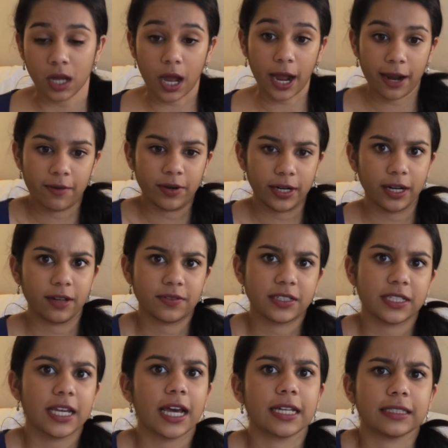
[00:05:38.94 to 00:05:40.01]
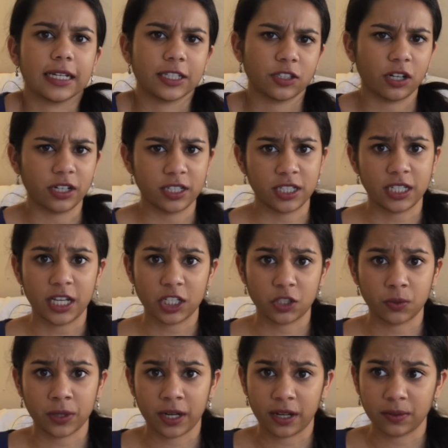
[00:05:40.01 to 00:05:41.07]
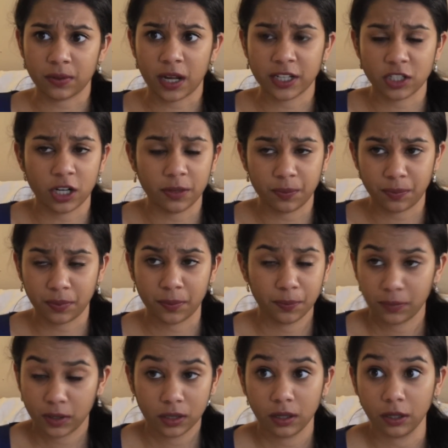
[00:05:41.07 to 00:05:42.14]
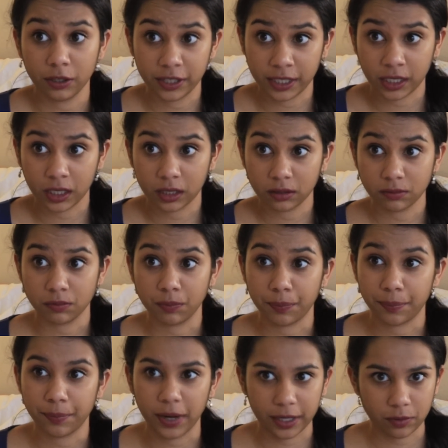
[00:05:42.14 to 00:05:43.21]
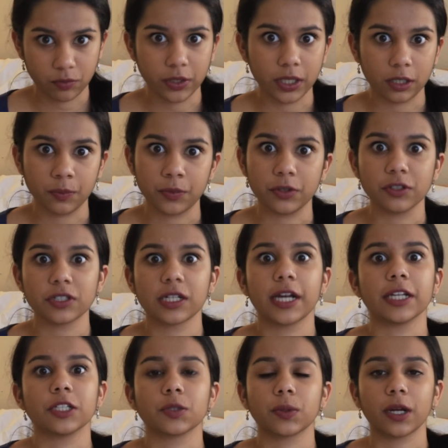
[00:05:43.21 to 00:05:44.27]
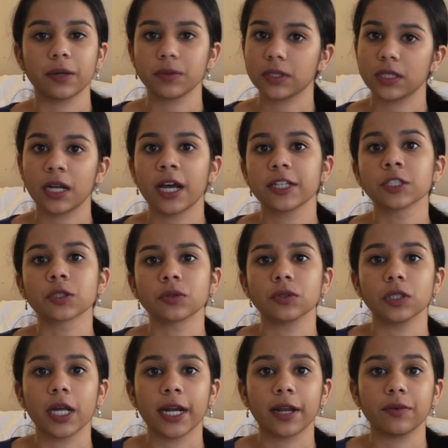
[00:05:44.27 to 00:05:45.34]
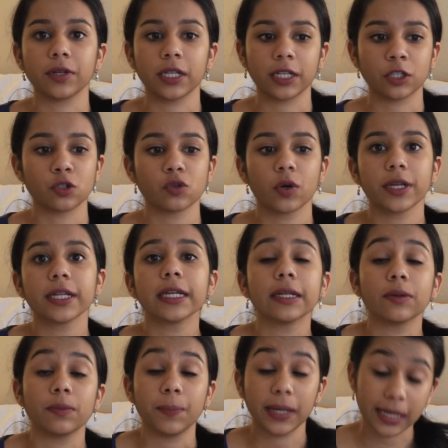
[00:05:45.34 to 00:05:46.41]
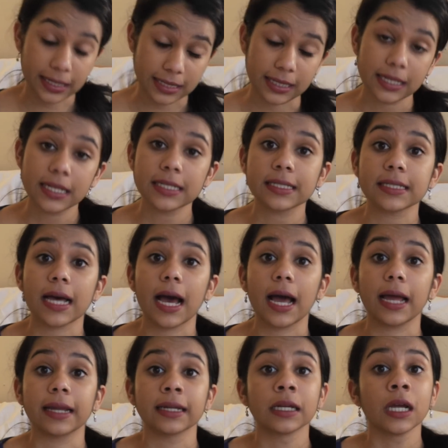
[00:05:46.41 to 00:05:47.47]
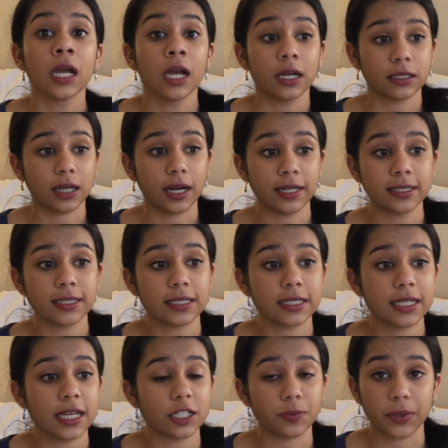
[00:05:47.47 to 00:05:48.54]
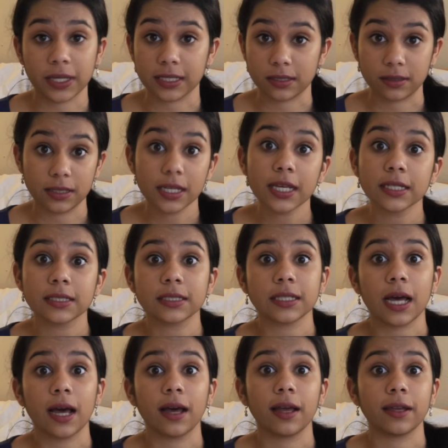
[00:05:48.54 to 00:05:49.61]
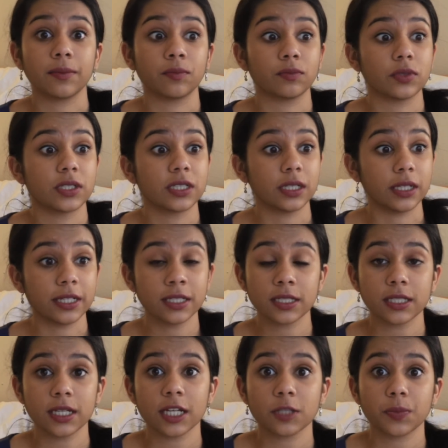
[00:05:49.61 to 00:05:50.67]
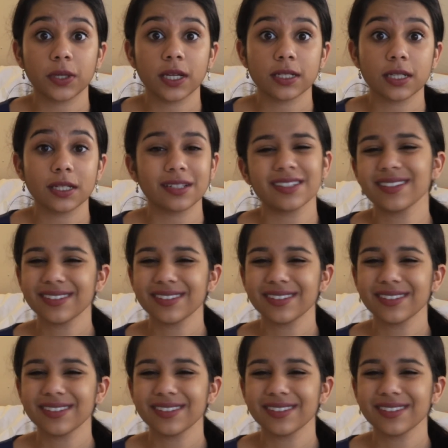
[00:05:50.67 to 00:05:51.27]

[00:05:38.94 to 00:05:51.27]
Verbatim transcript: I really love CS. I started CS when I, I started learning like real computer science when I was in high school and I really enjoyed it because of this. I got into CS because of this. I'm still in CS because of this.